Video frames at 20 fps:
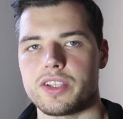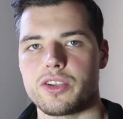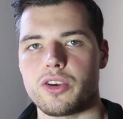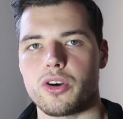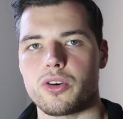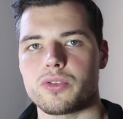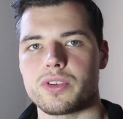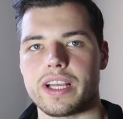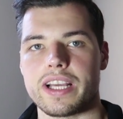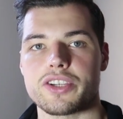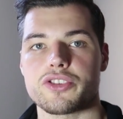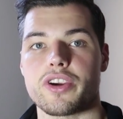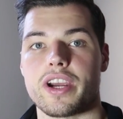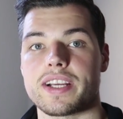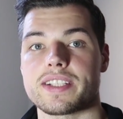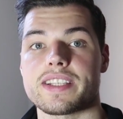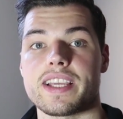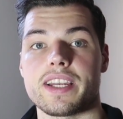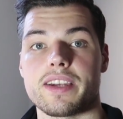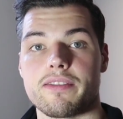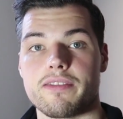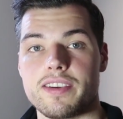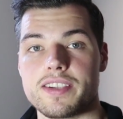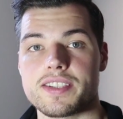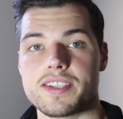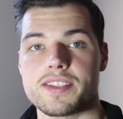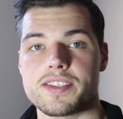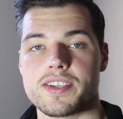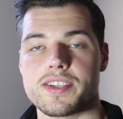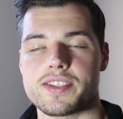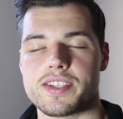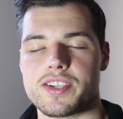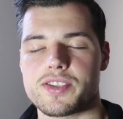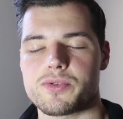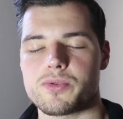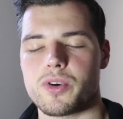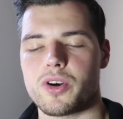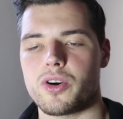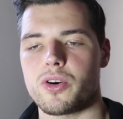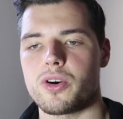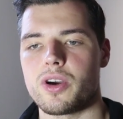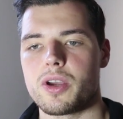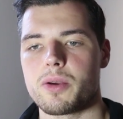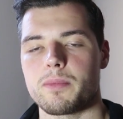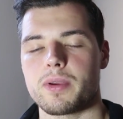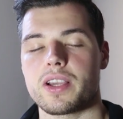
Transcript: they don't attract any visitors as well,